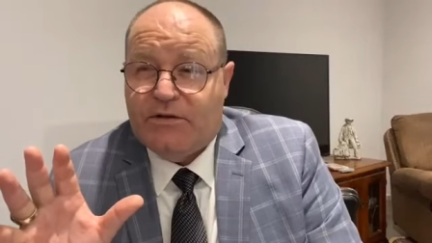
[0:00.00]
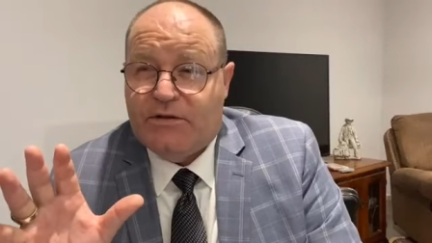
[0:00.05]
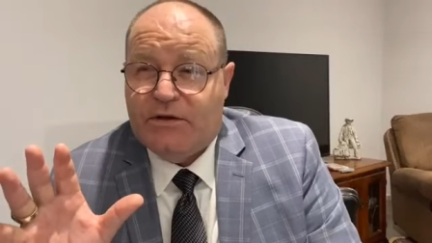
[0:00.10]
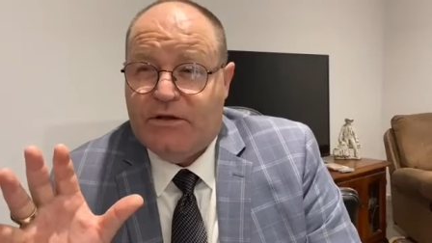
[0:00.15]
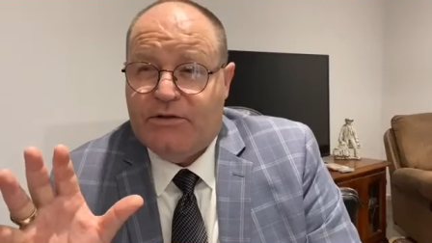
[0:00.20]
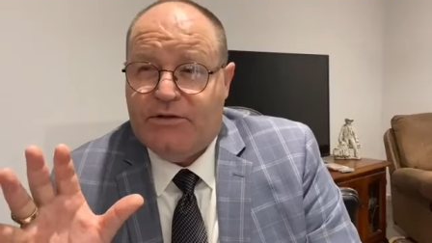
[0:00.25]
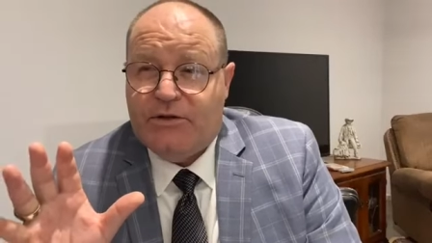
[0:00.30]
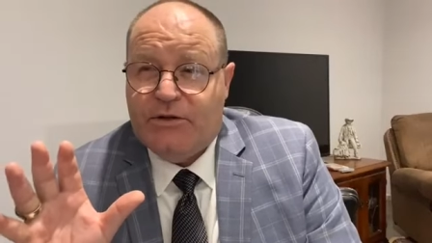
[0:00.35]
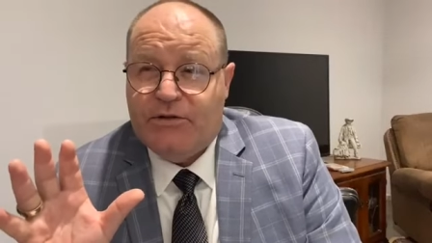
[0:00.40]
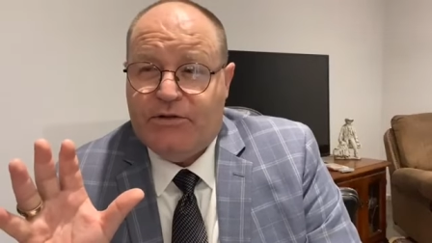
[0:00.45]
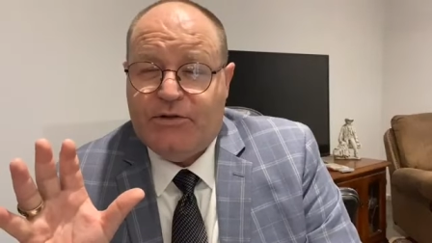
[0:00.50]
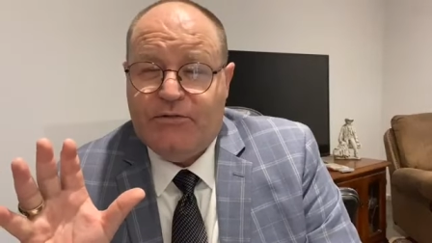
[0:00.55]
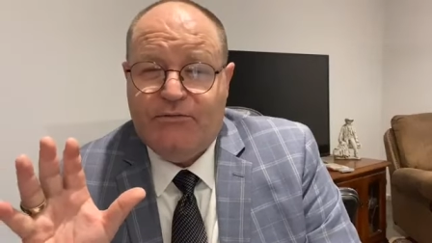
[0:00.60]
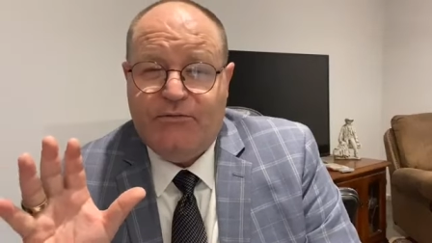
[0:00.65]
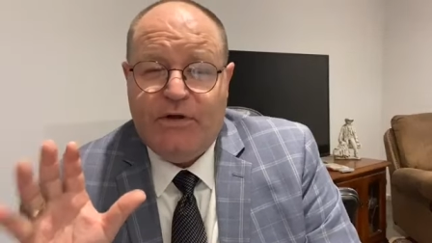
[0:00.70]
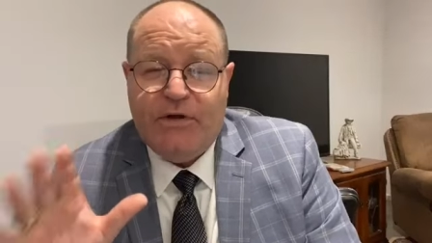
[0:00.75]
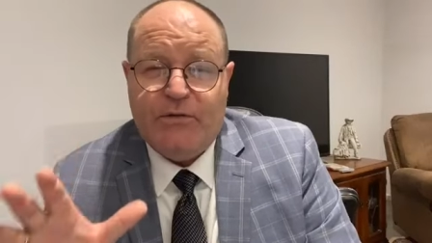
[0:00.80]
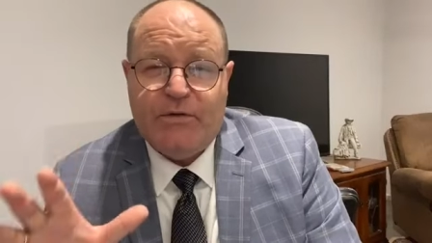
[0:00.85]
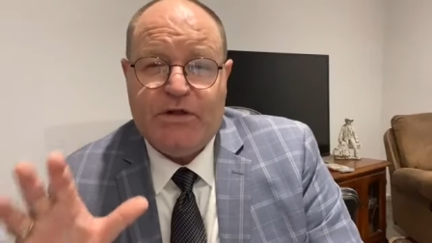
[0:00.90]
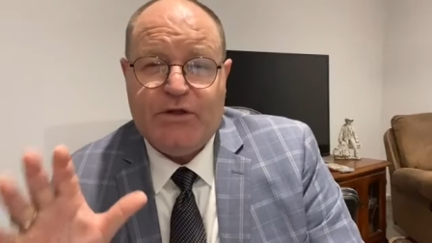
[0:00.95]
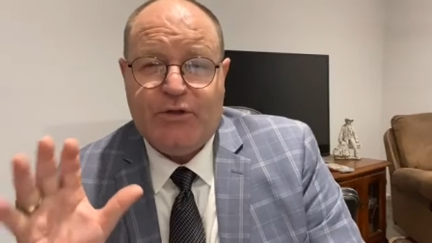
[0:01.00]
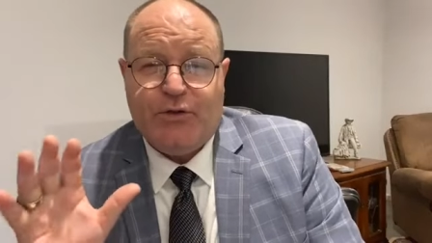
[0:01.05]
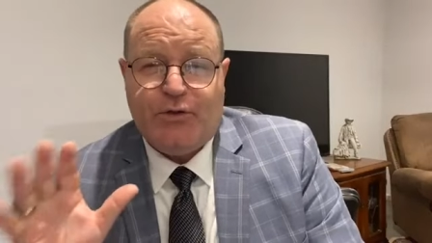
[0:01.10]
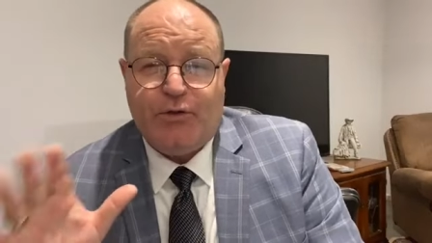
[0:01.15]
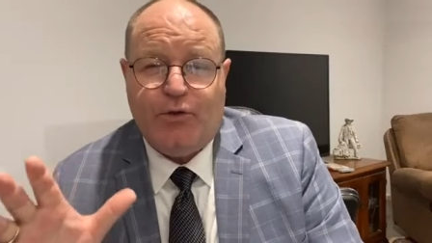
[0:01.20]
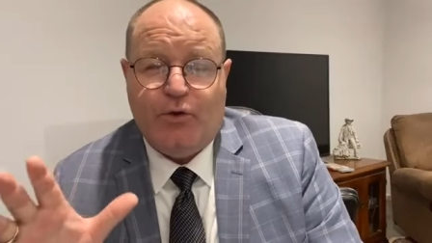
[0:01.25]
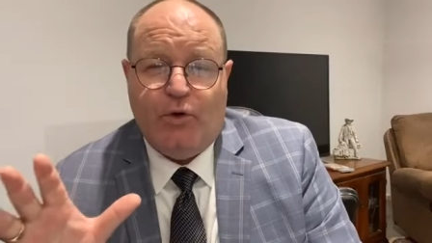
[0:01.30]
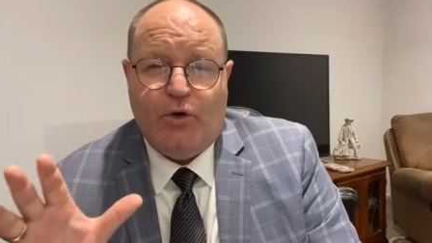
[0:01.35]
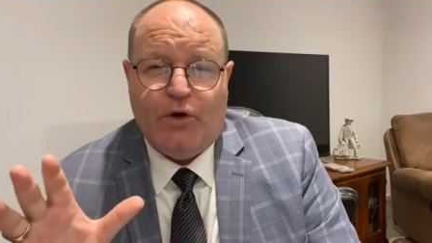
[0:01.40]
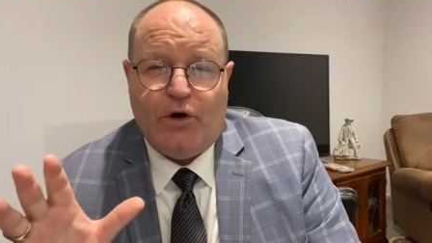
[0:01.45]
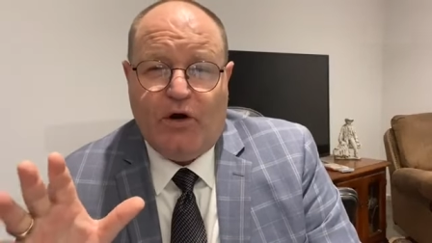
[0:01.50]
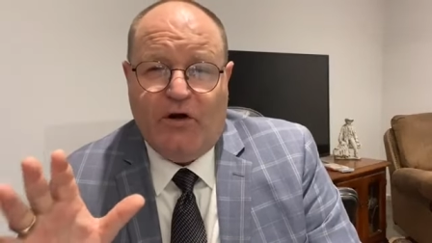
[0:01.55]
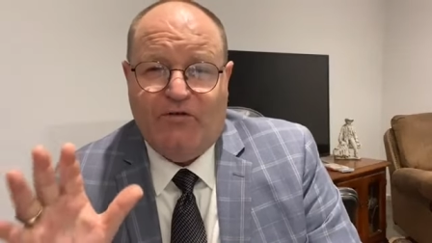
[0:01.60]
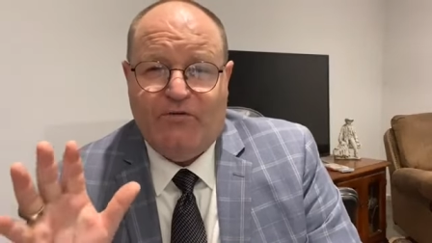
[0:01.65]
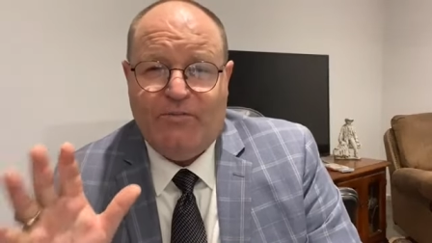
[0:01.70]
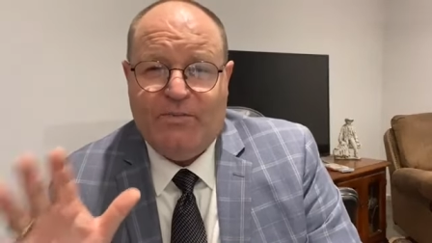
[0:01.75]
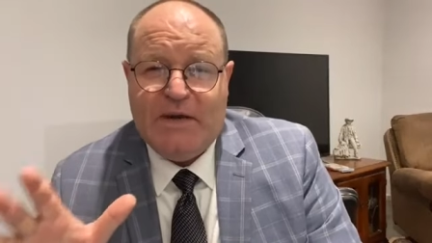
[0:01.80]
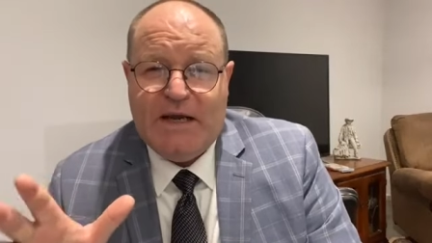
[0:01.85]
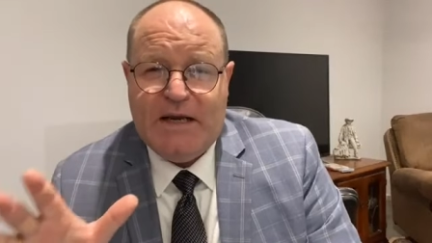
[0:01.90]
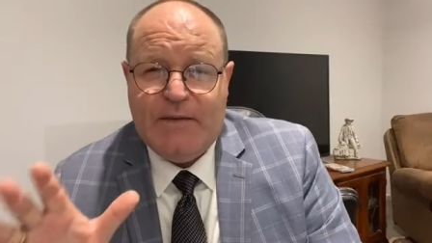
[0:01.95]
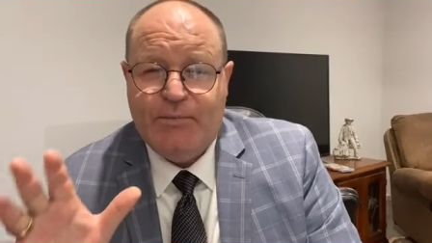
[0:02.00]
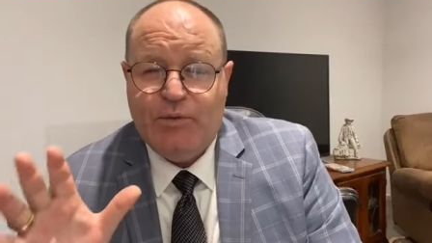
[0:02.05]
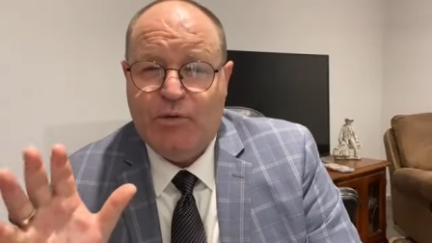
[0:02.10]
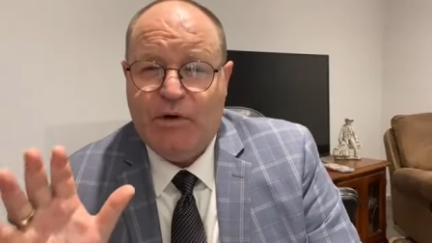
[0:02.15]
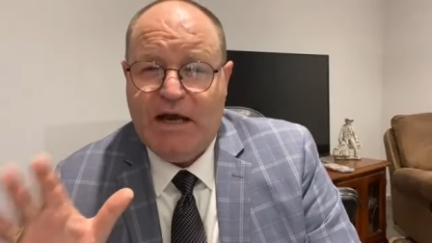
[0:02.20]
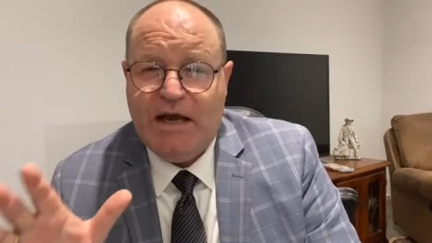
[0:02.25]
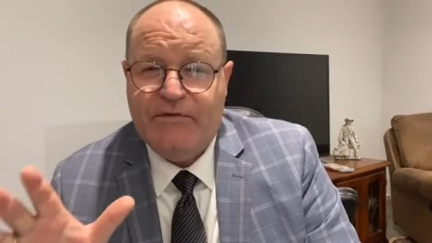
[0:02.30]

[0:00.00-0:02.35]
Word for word: the, the, the very thought of people